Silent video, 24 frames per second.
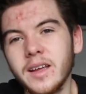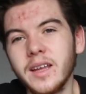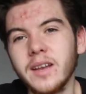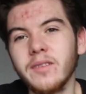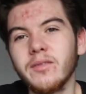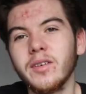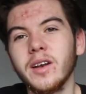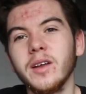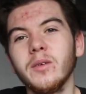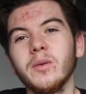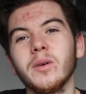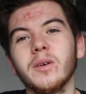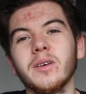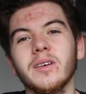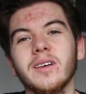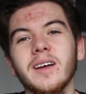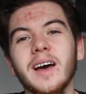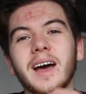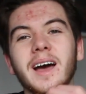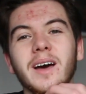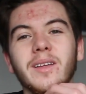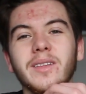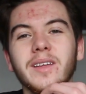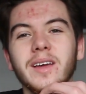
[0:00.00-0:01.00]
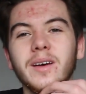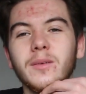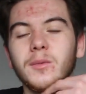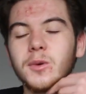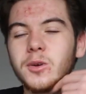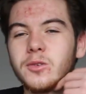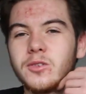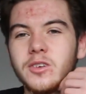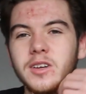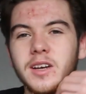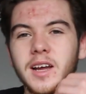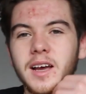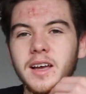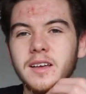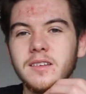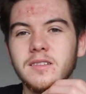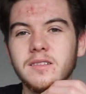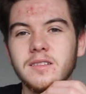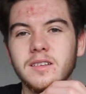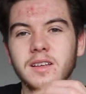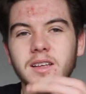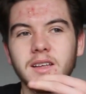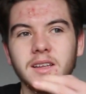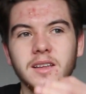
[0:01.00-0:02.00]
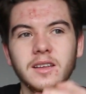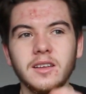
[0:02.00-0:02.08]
If anyone out there watching has